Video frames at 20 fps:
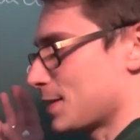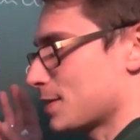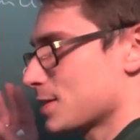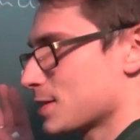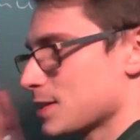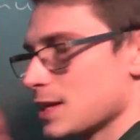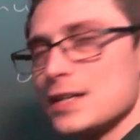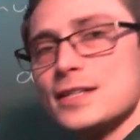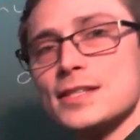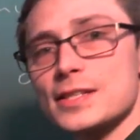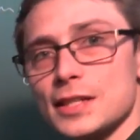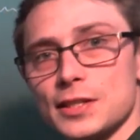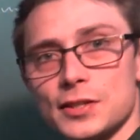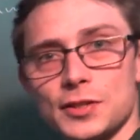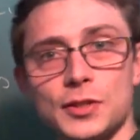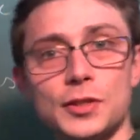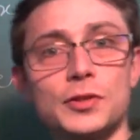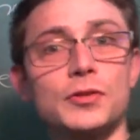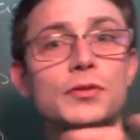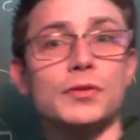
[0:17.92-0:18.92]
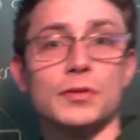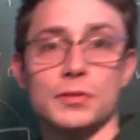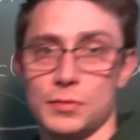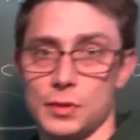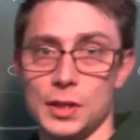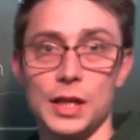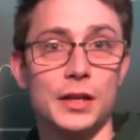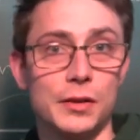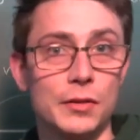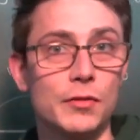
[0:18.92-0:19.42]
exercise that you
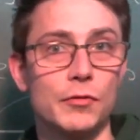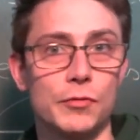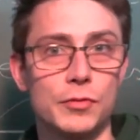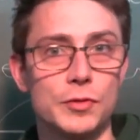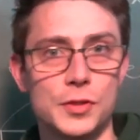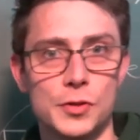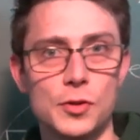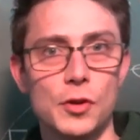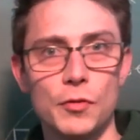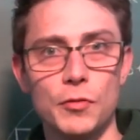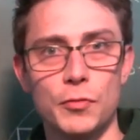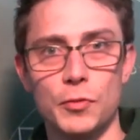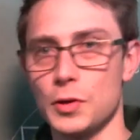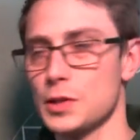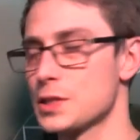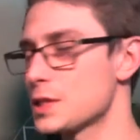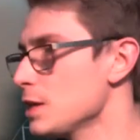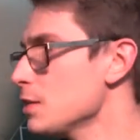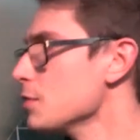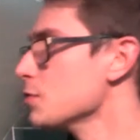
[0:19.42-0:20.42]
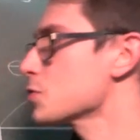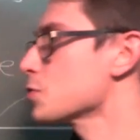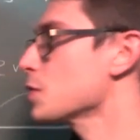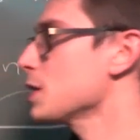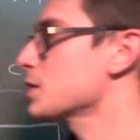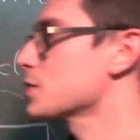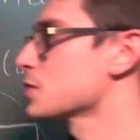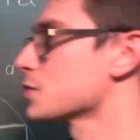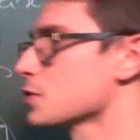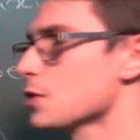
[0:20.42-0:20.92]
can solve for yourself,
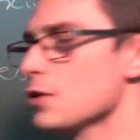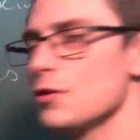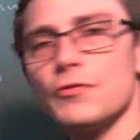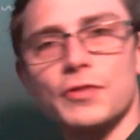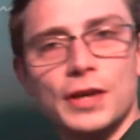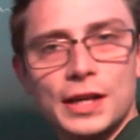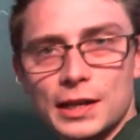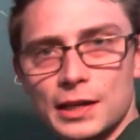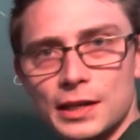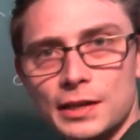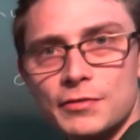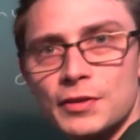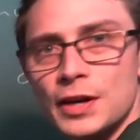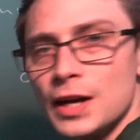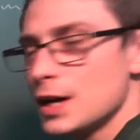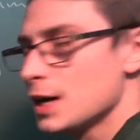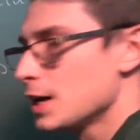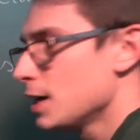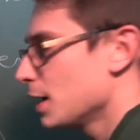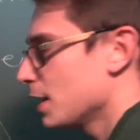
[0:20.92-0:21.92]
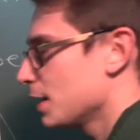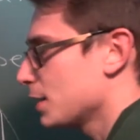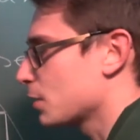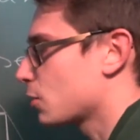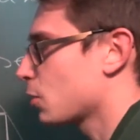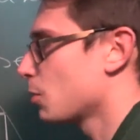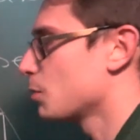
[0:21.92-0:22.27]
try to solve, and leave in the